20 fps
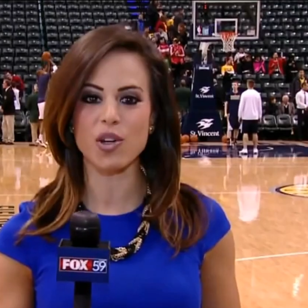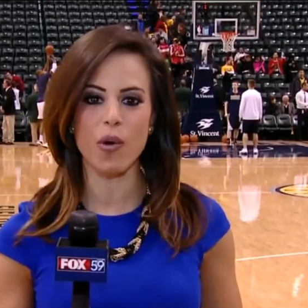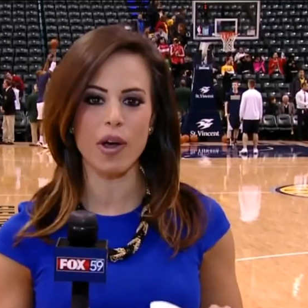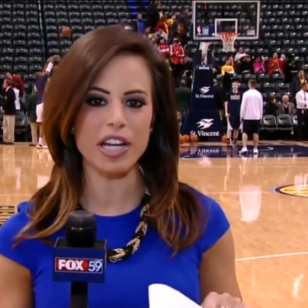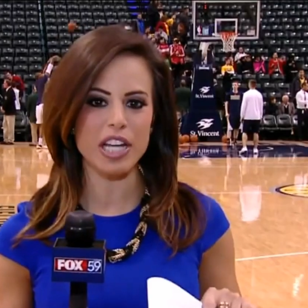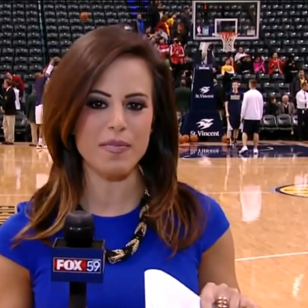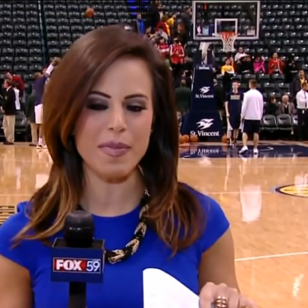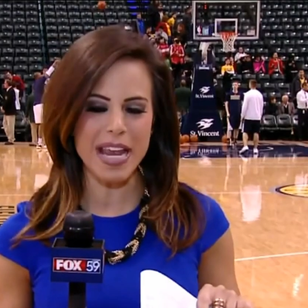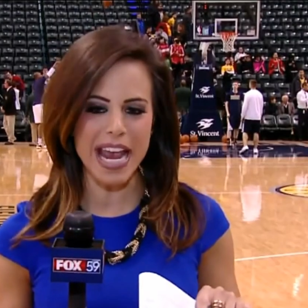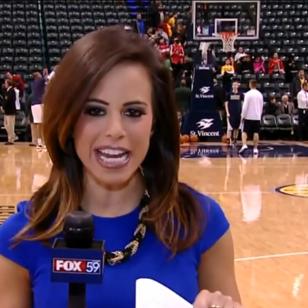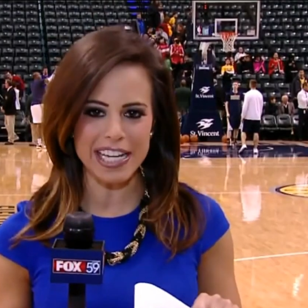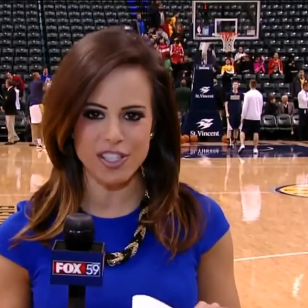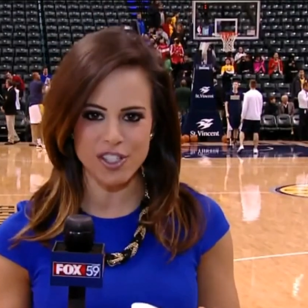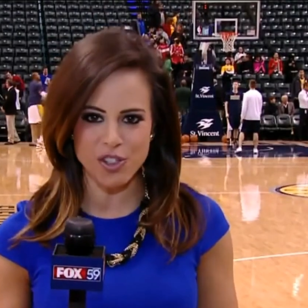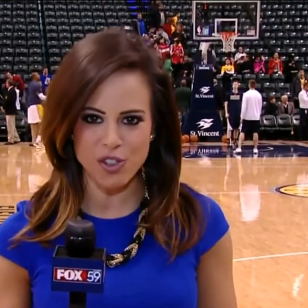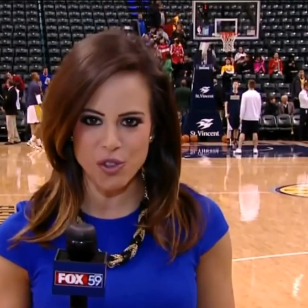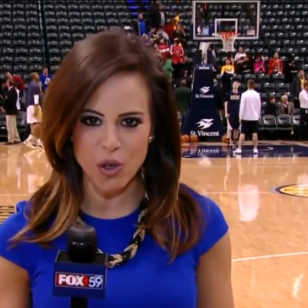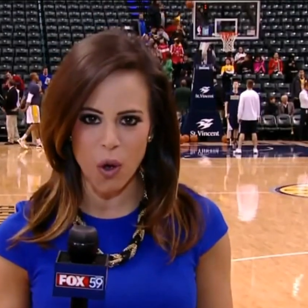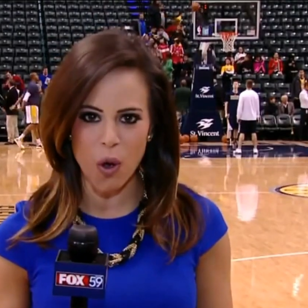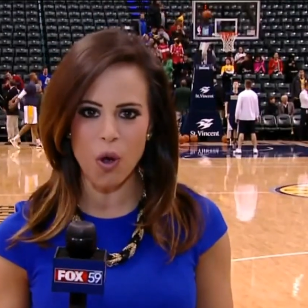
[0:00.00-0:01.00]
and worked as a
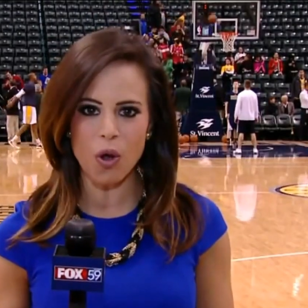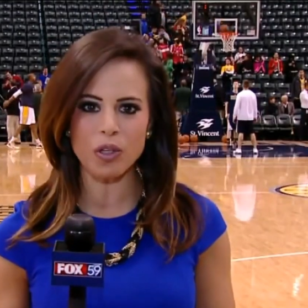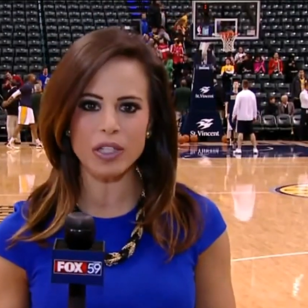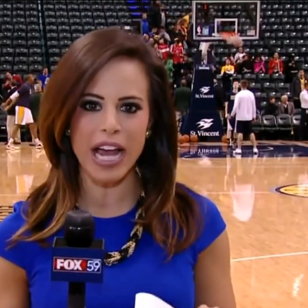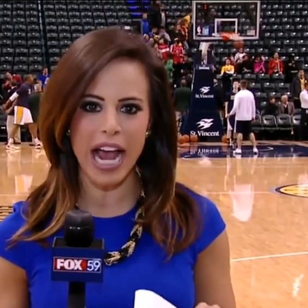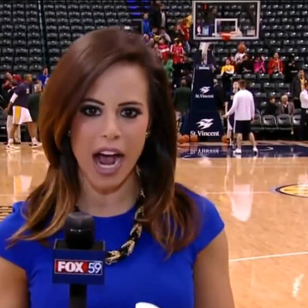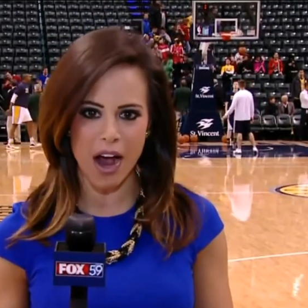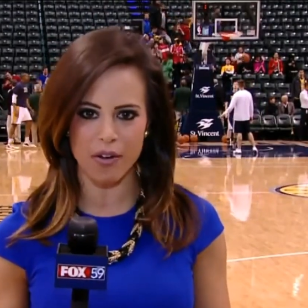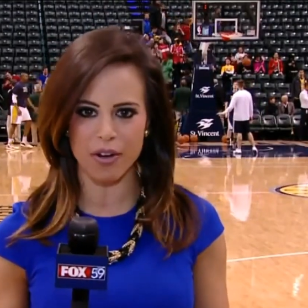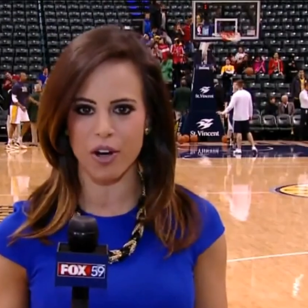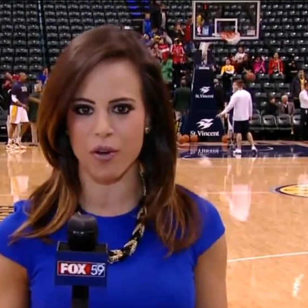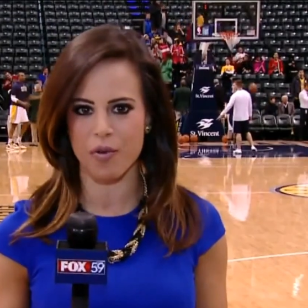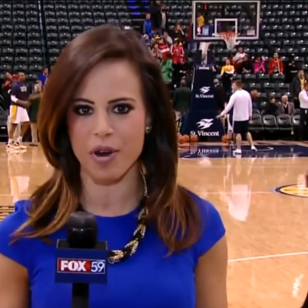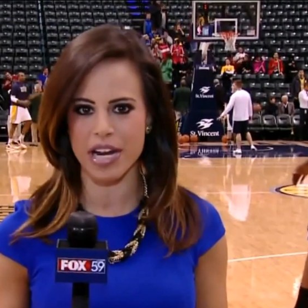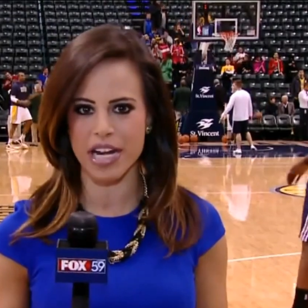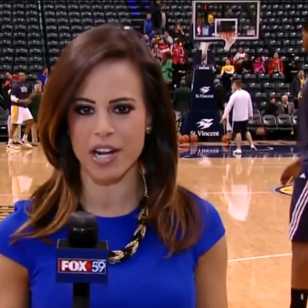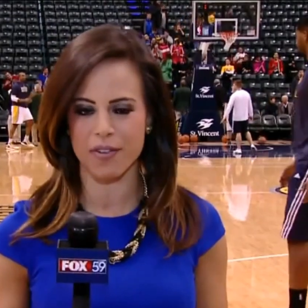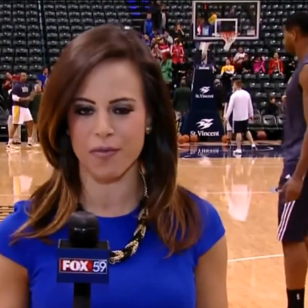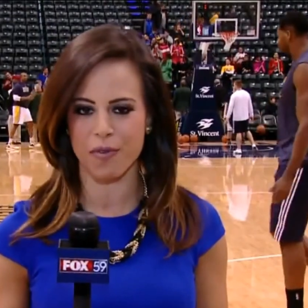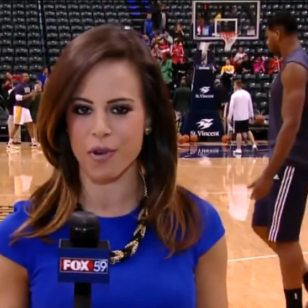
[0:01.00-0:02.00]
sports reporter and
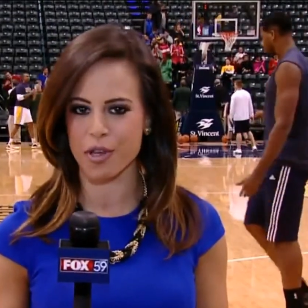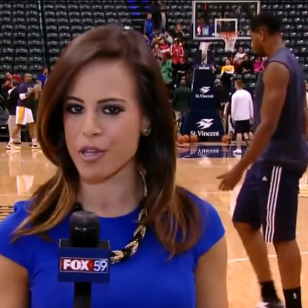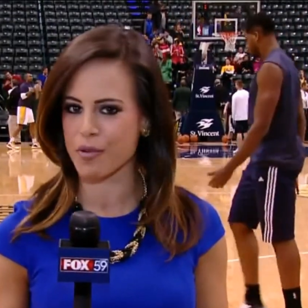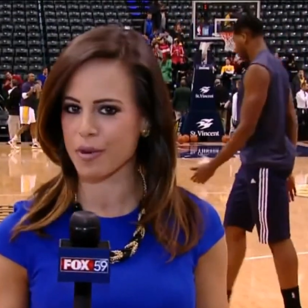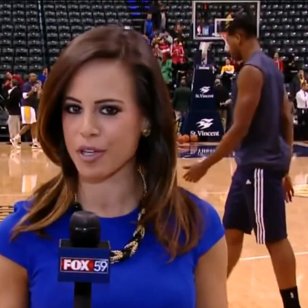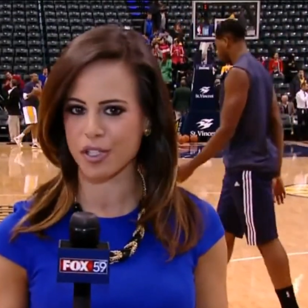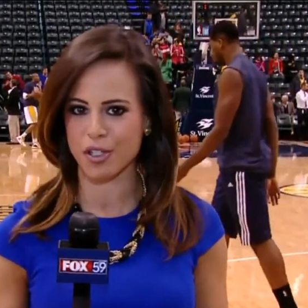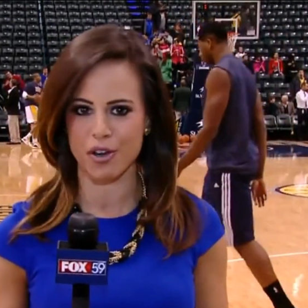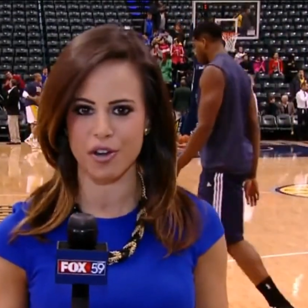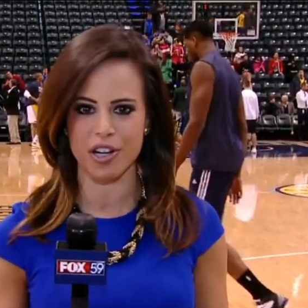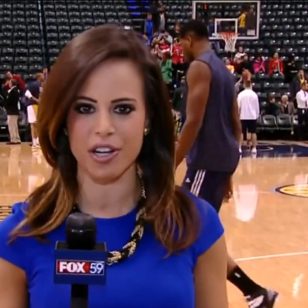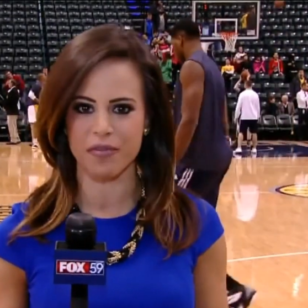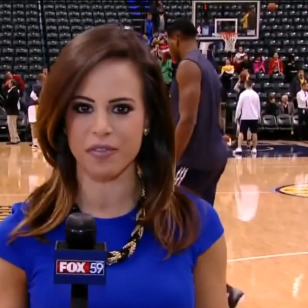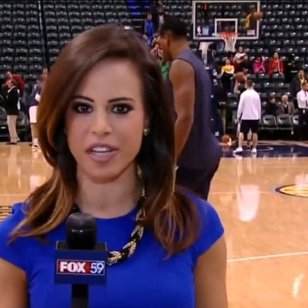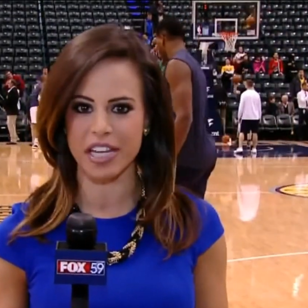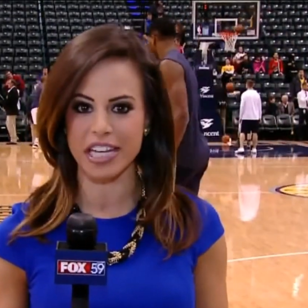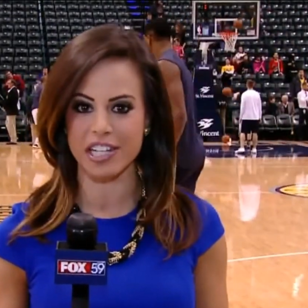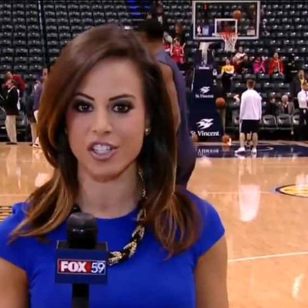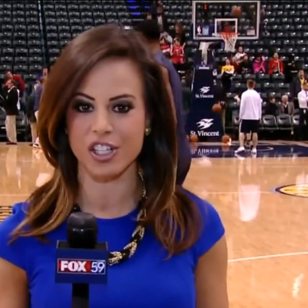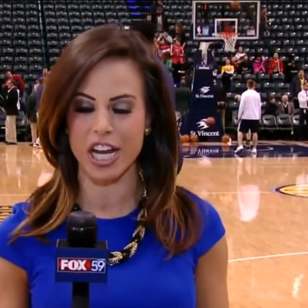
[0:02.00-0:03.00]
anchor for the Fox
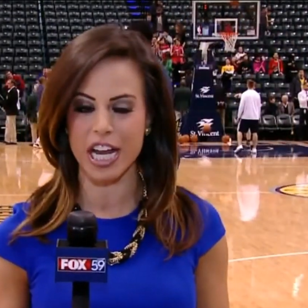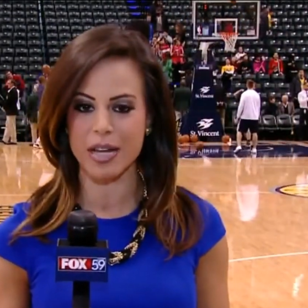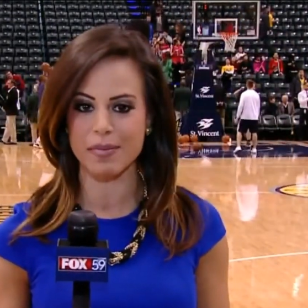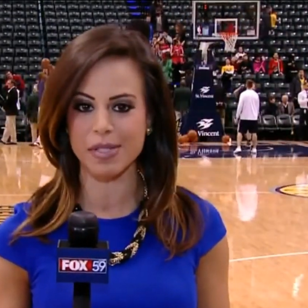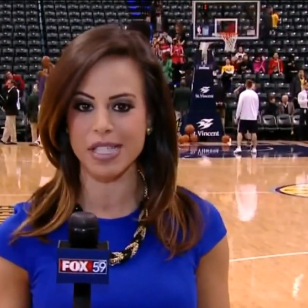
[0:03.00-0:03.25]
affiliate station